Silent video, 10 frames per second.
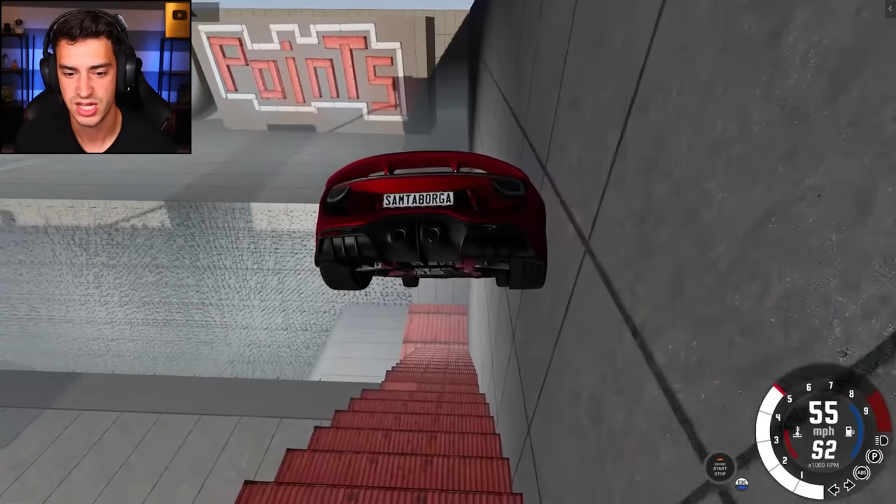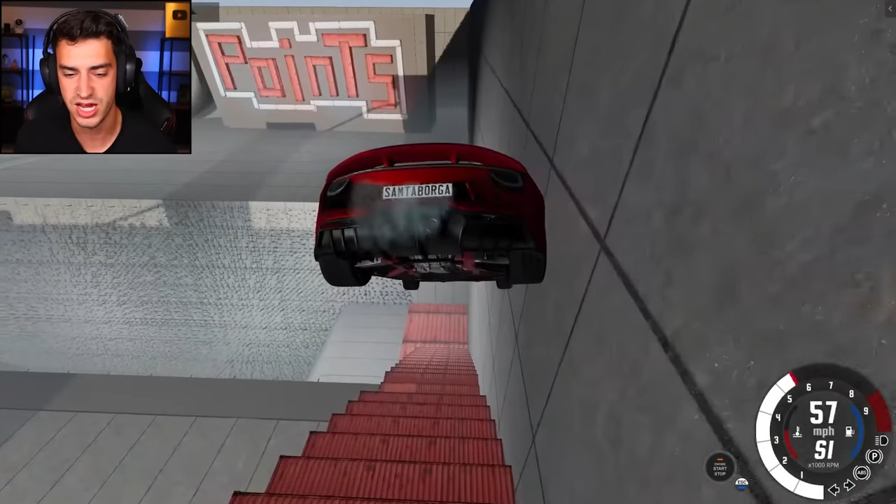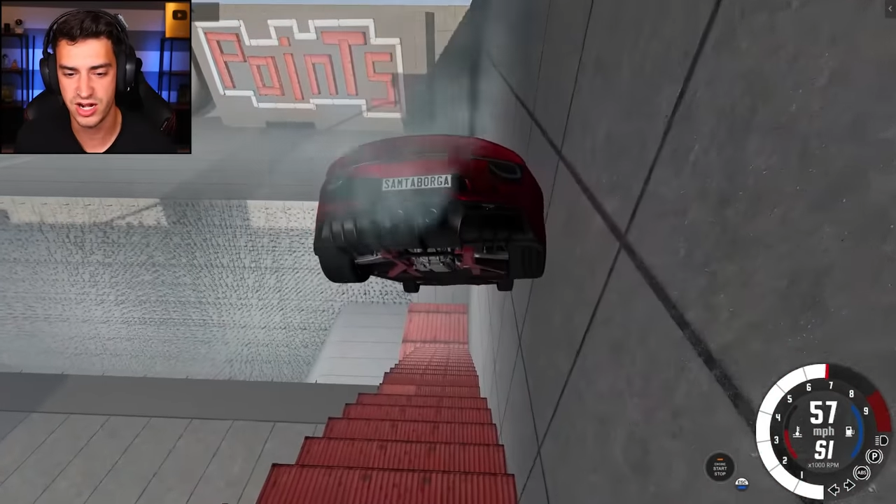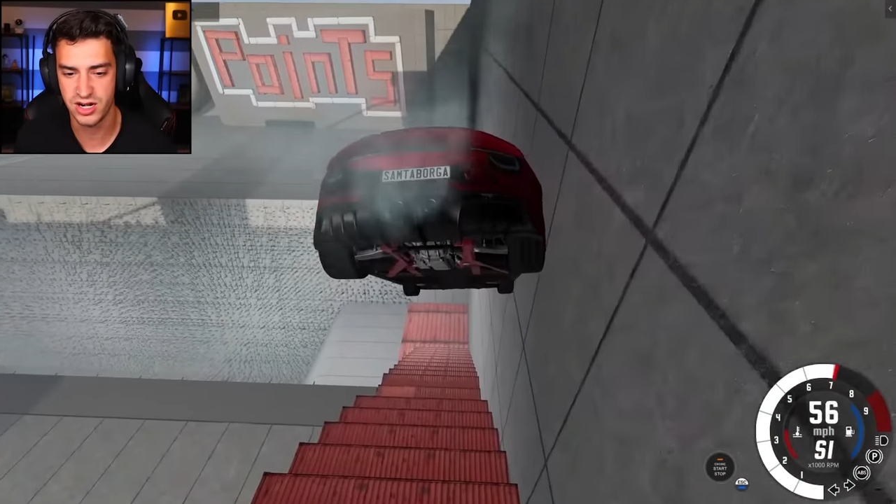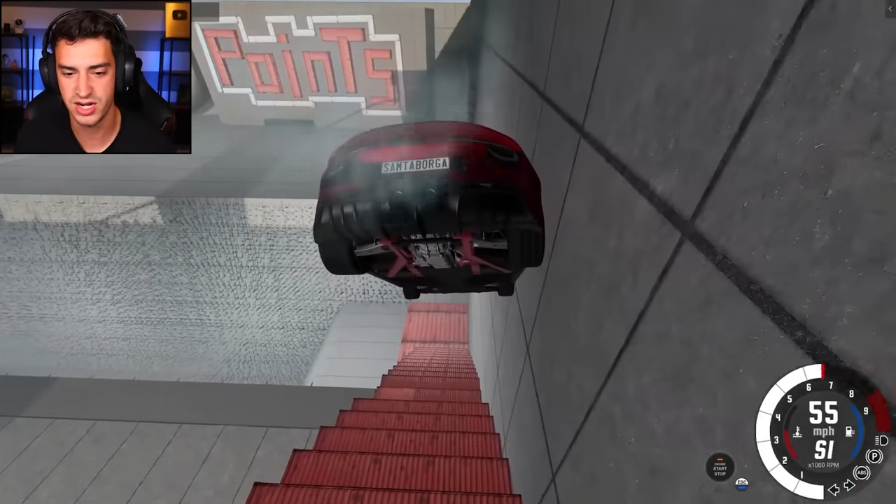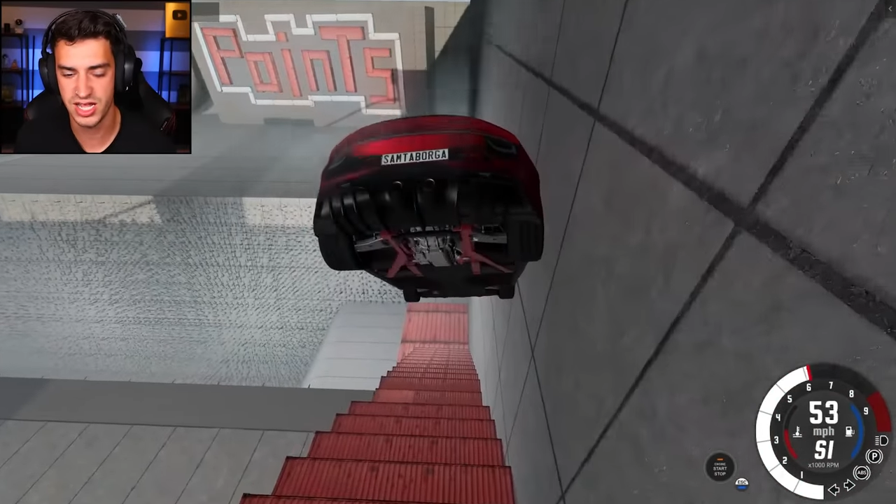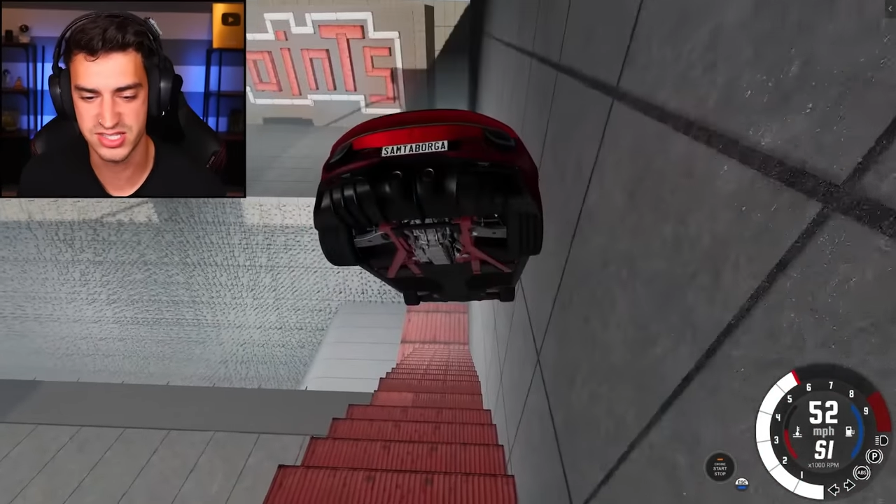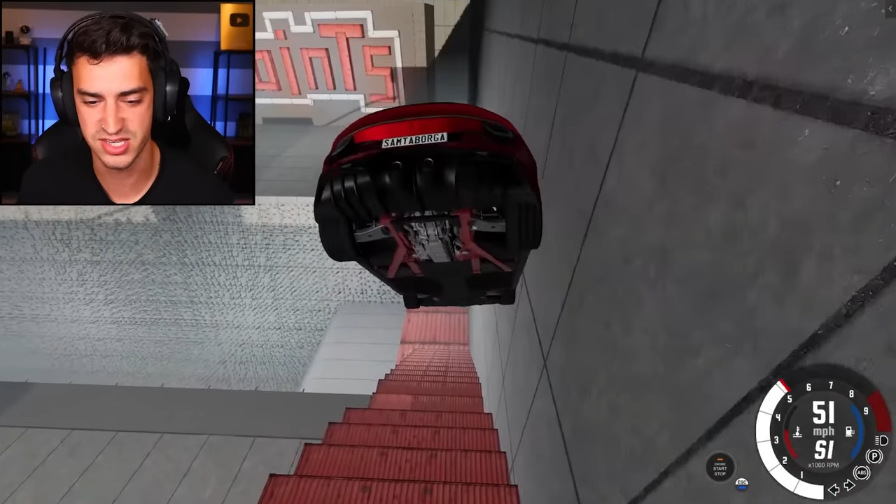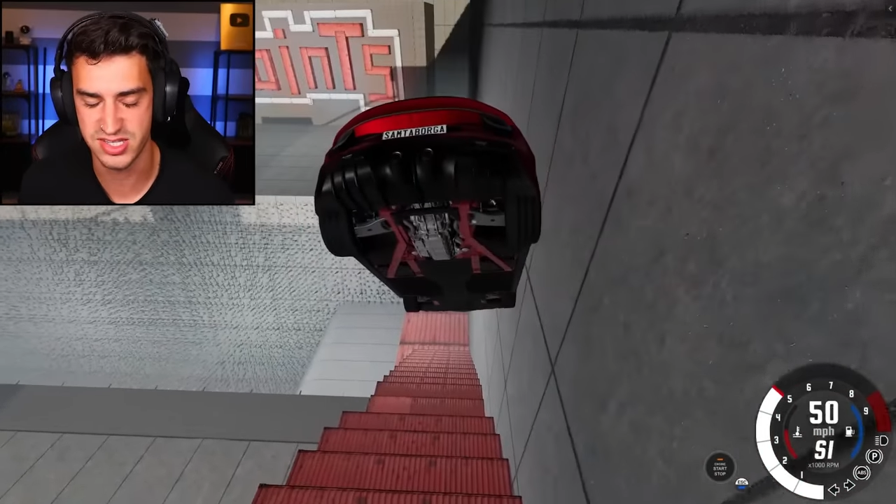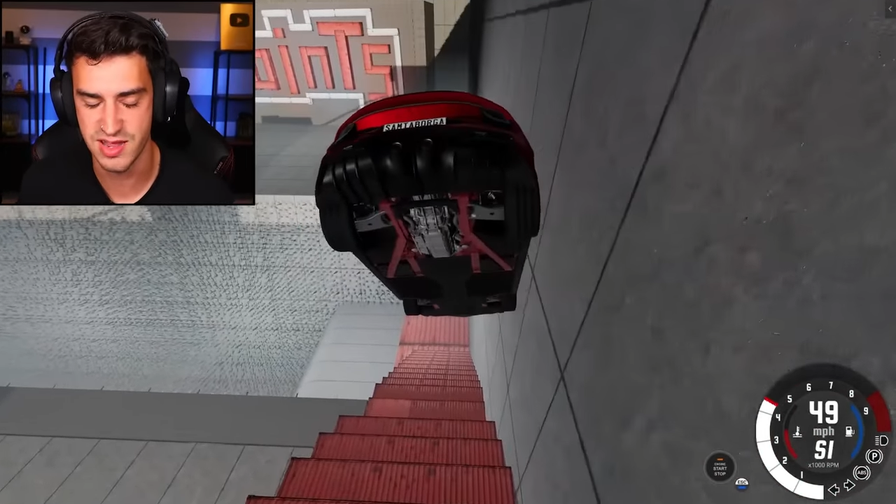Here,
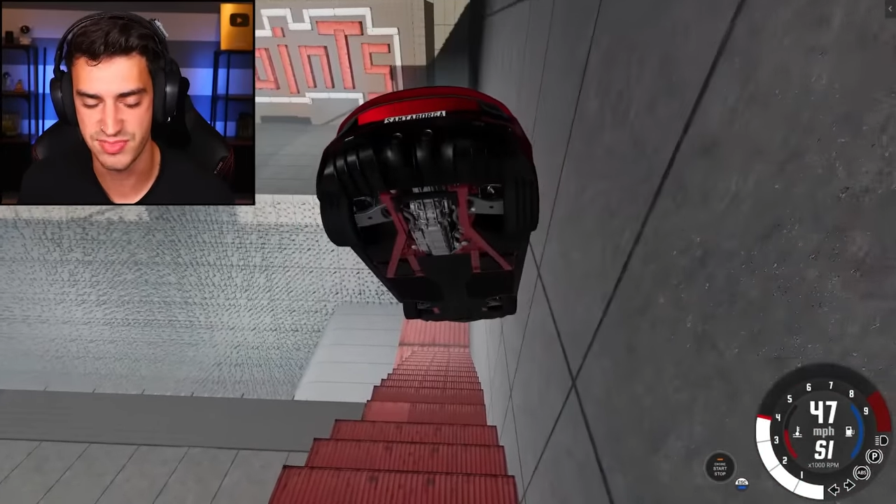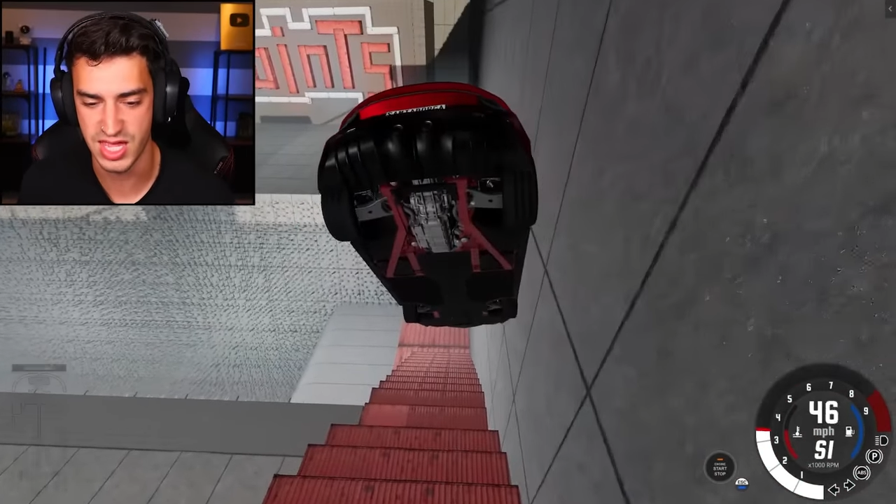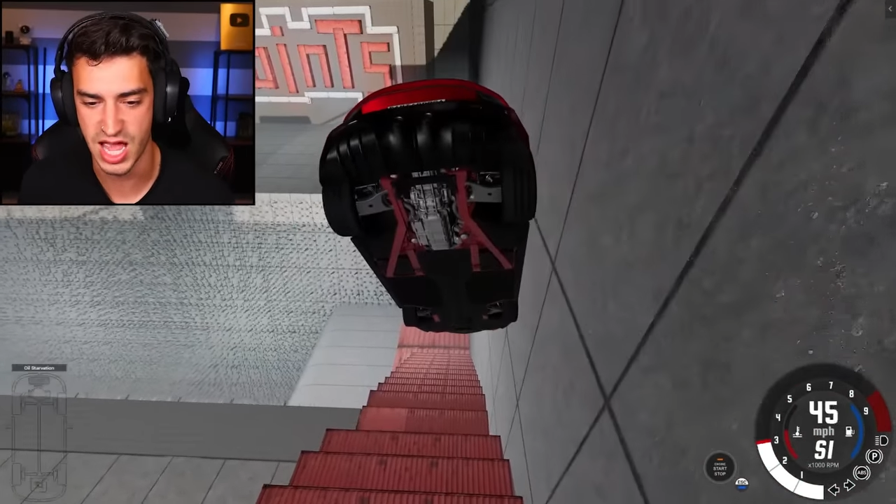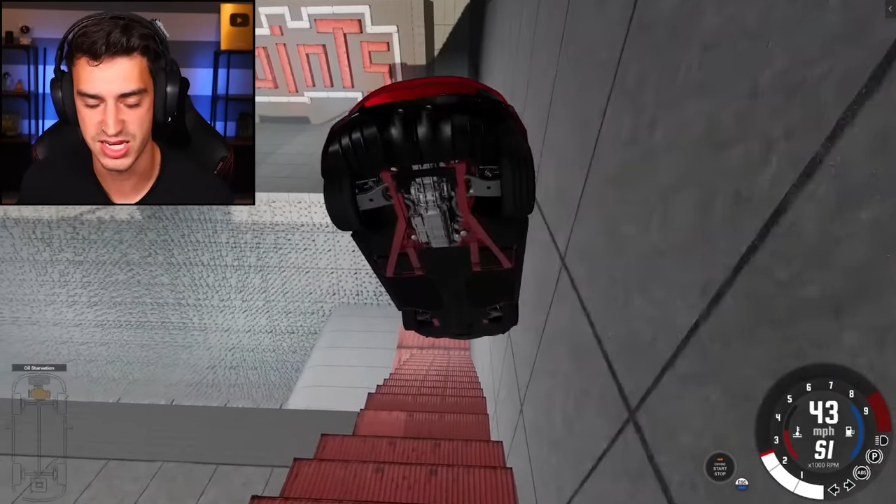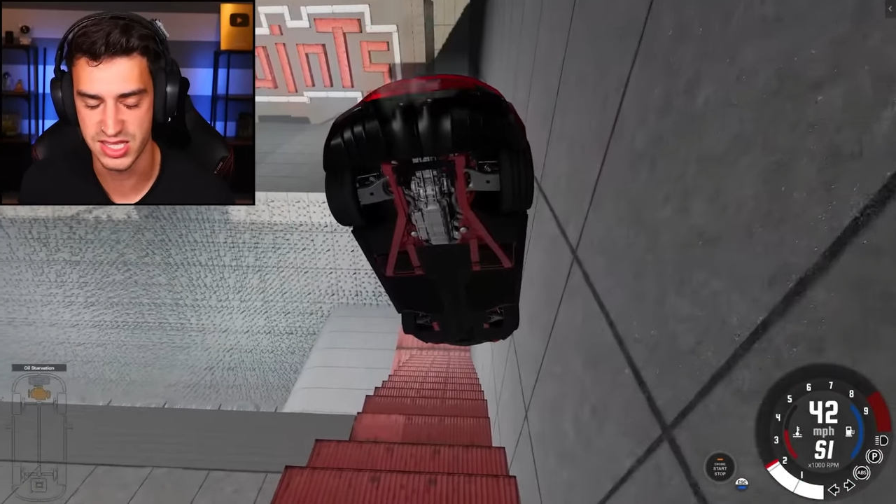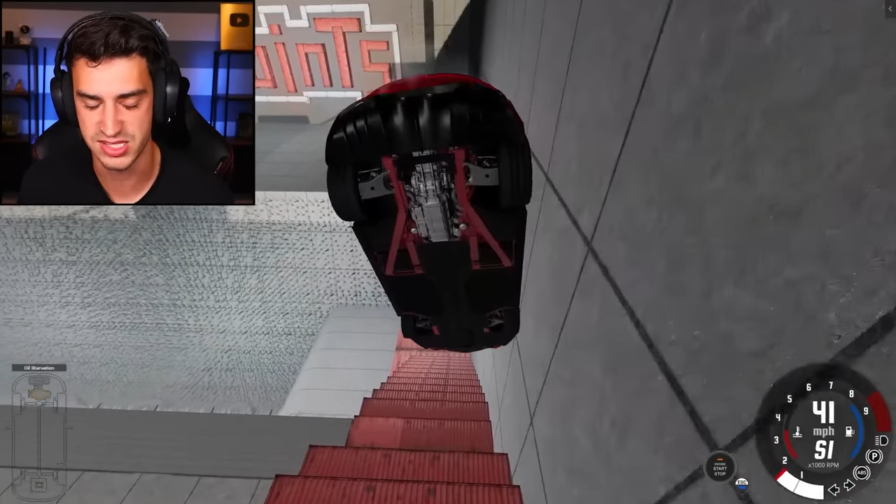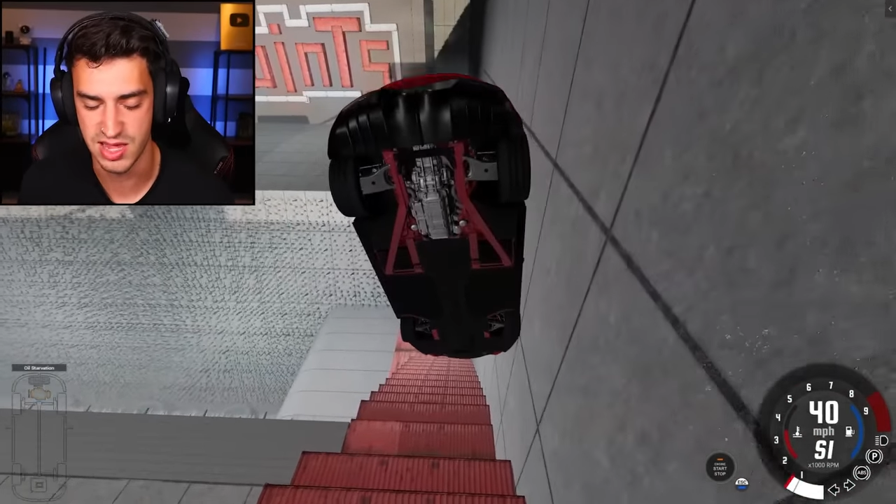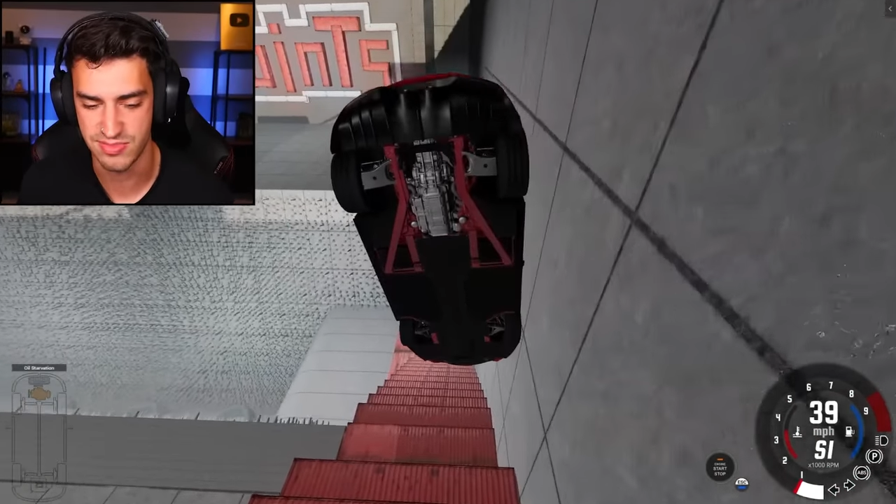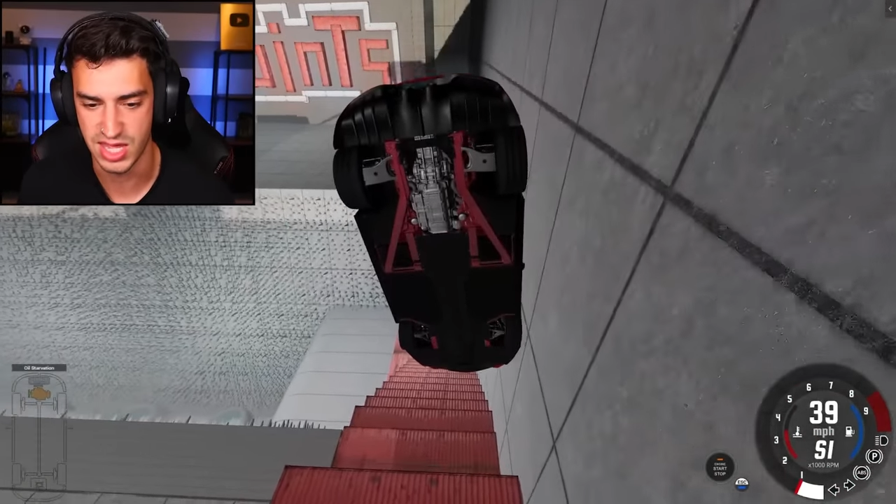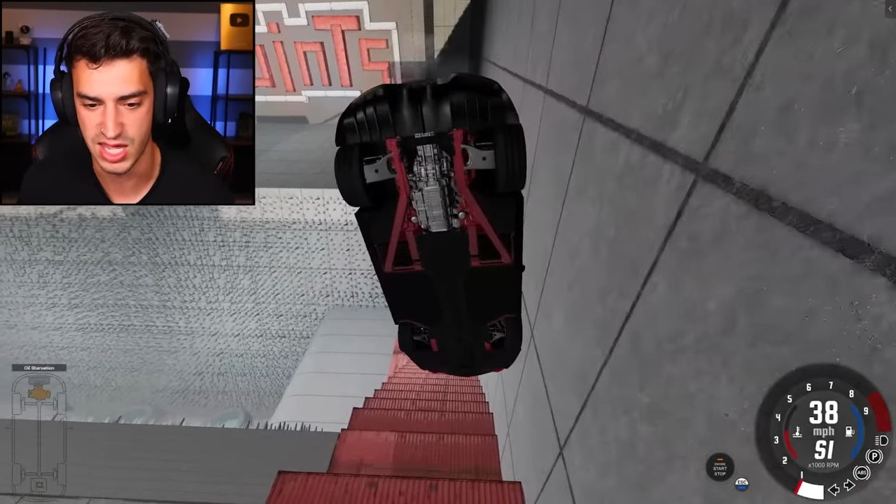it's the same thing. I did the same